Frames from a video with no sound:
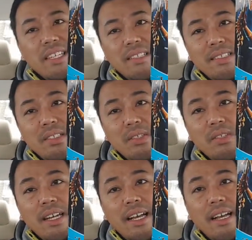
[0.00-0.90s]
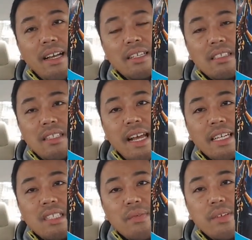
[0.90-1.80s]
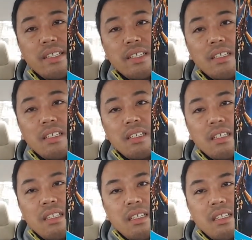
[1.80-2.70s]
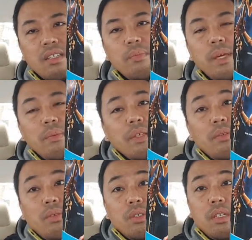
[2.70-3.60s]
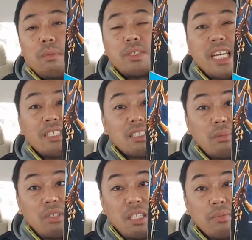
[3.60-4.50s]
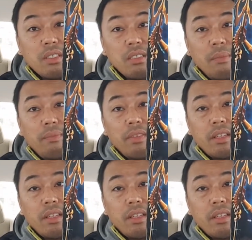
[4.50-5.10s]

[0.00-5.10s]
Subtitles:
naked dude as an action figure, maybe would upset some people.